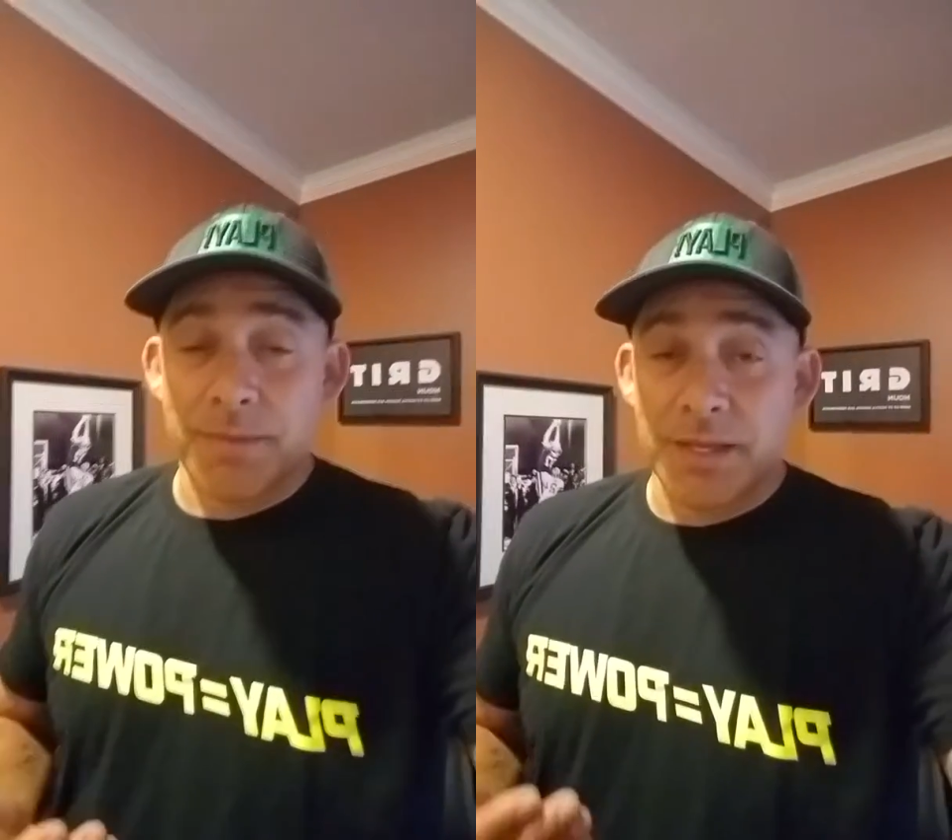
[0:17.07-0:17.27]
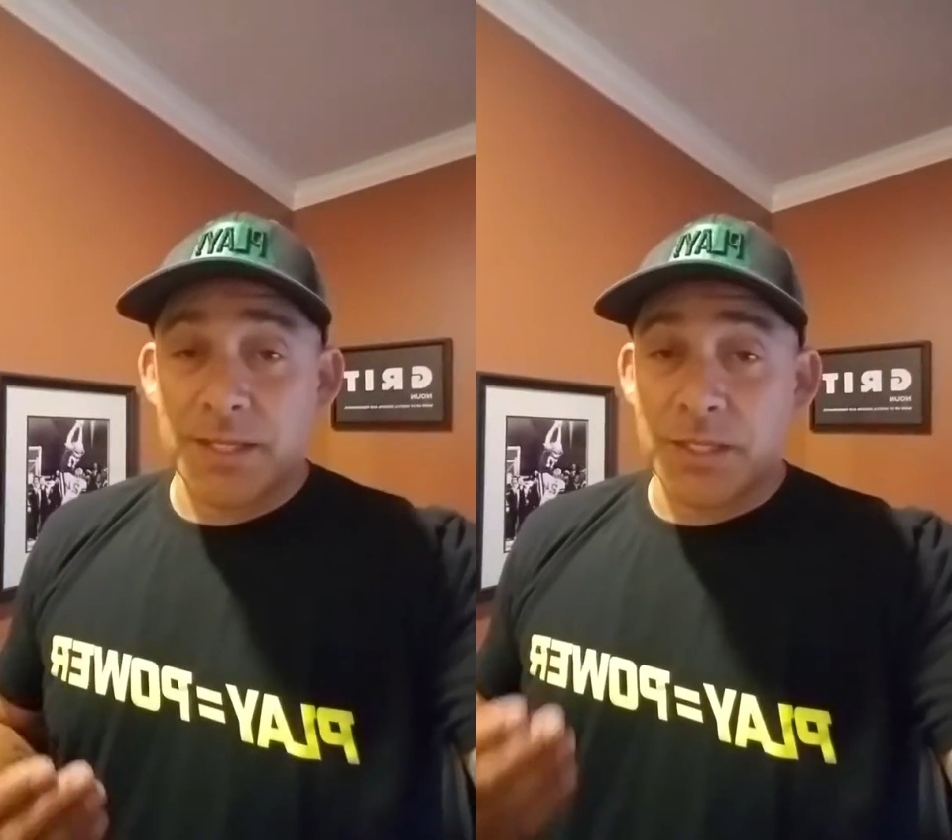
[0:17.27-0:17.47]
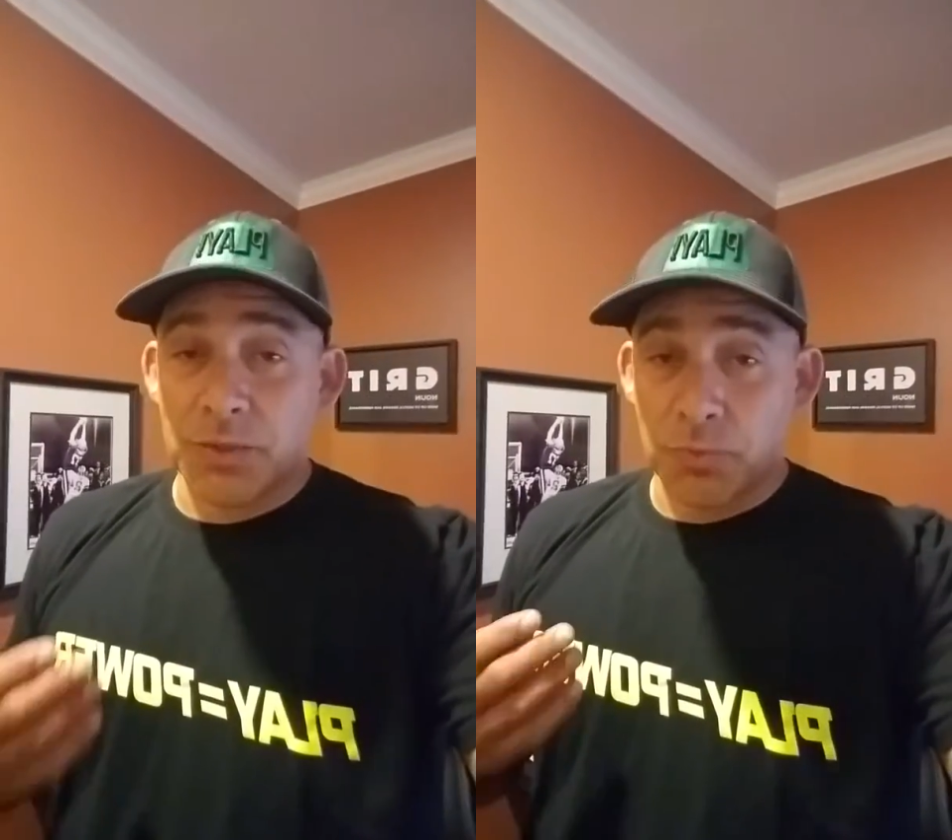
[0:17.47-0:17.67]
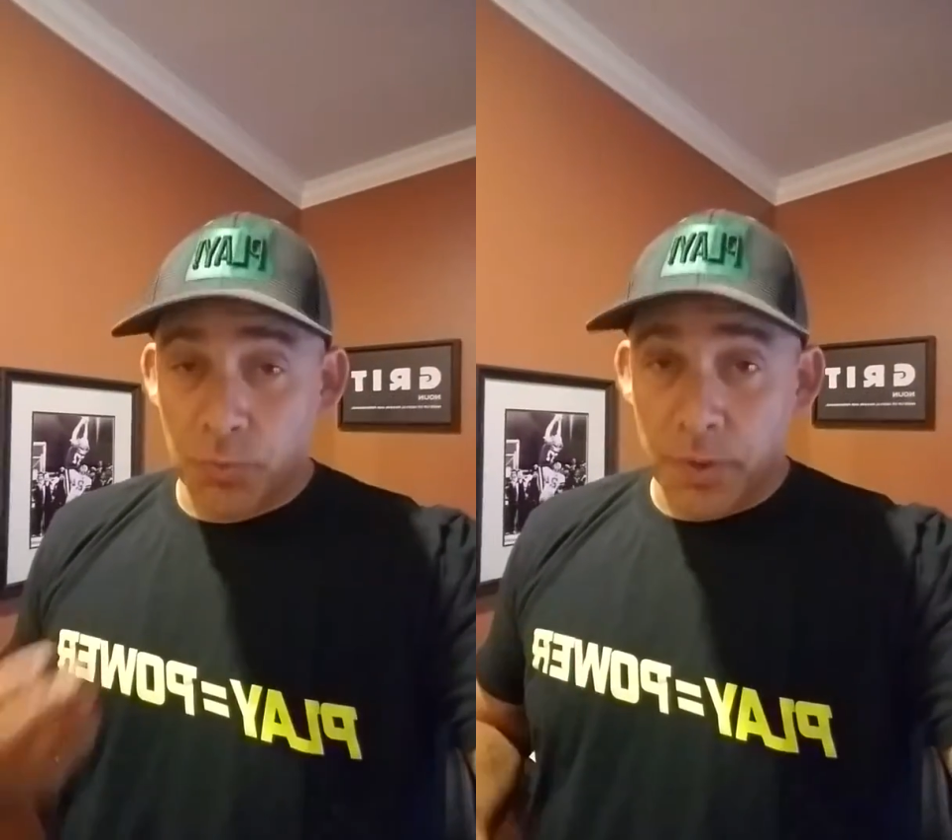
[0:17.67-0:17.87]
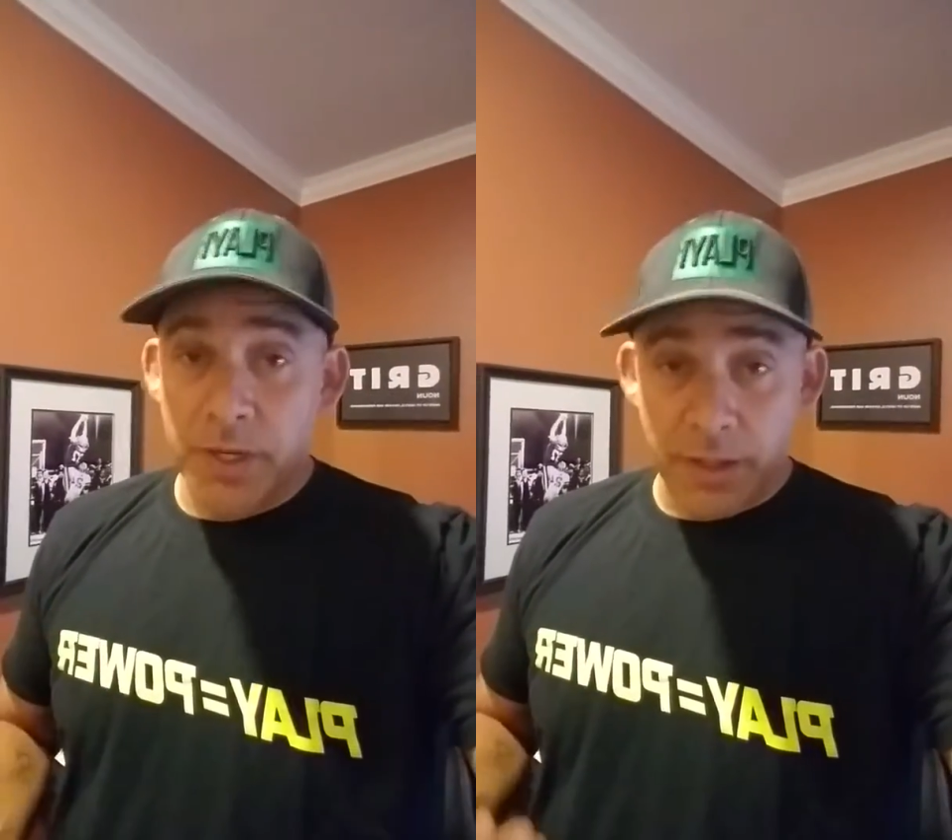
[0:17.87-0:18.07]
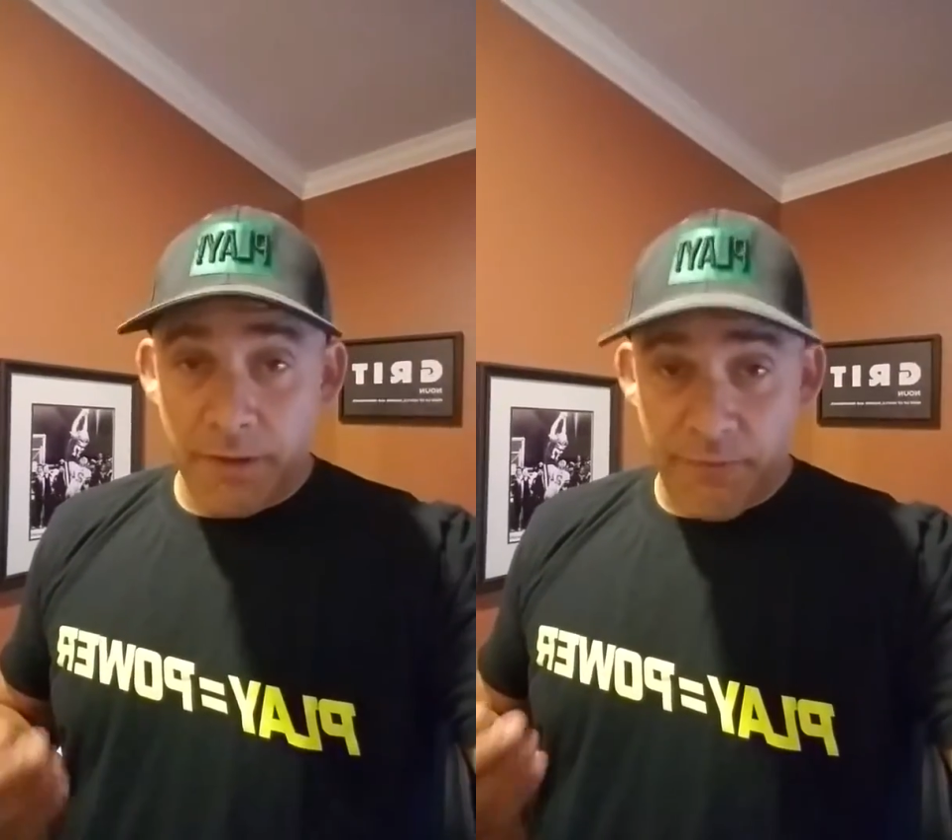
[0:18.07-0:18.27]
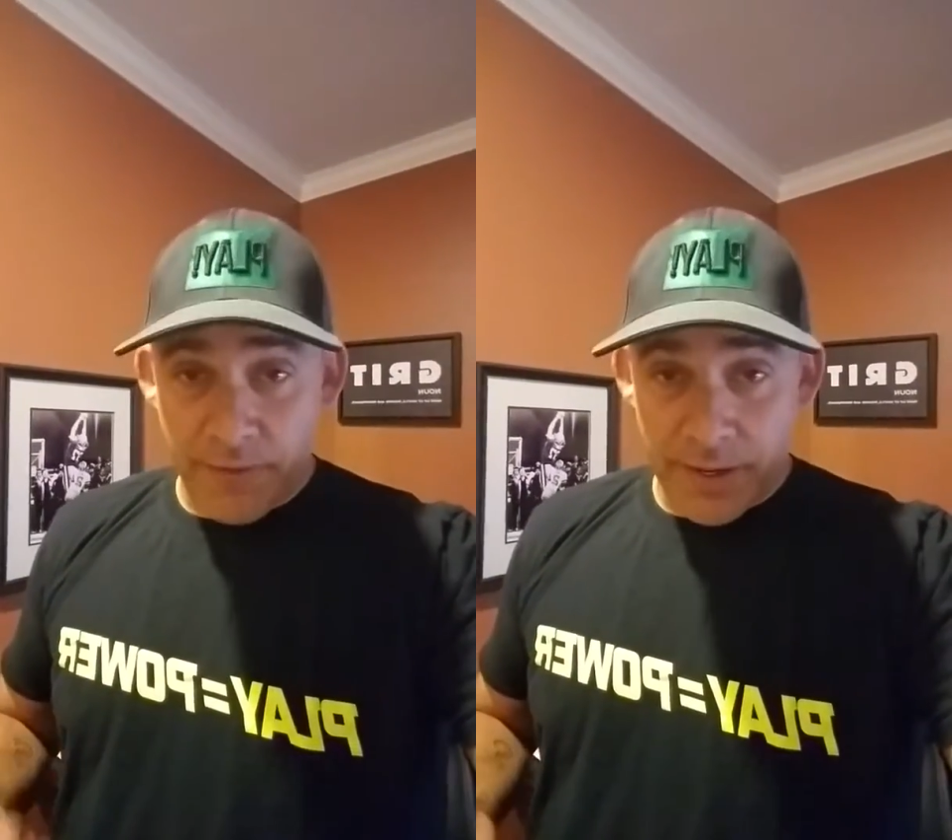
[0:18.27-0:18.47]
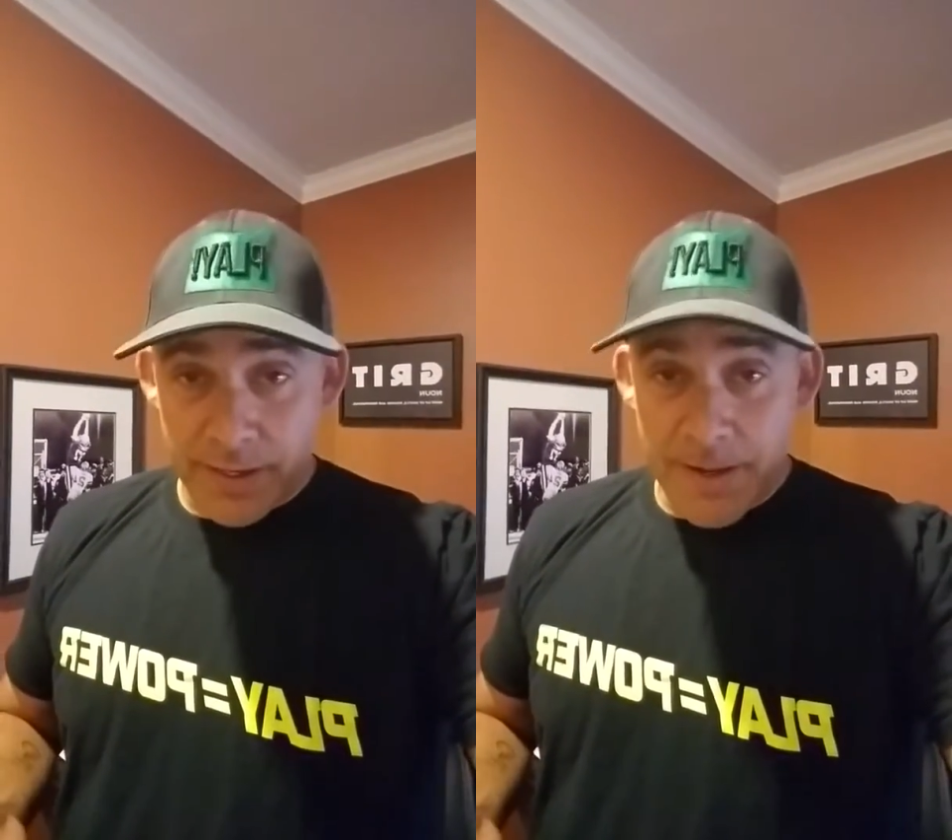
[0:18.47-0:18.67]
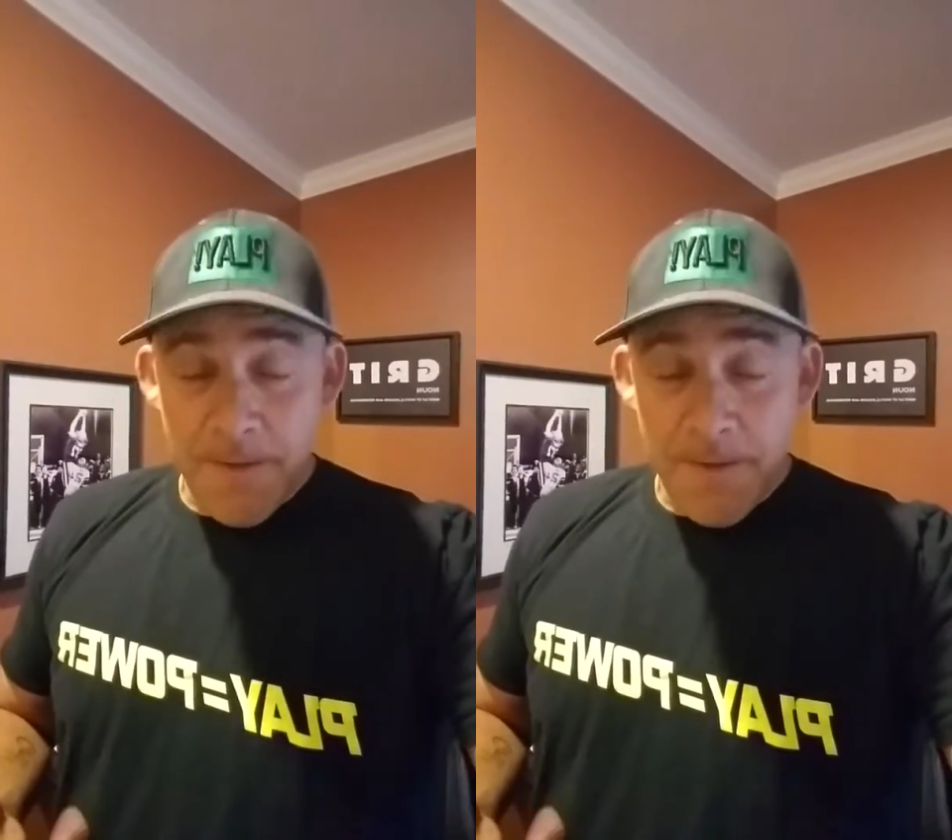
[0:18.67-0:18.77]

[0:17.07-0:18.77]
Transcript: This is really fun.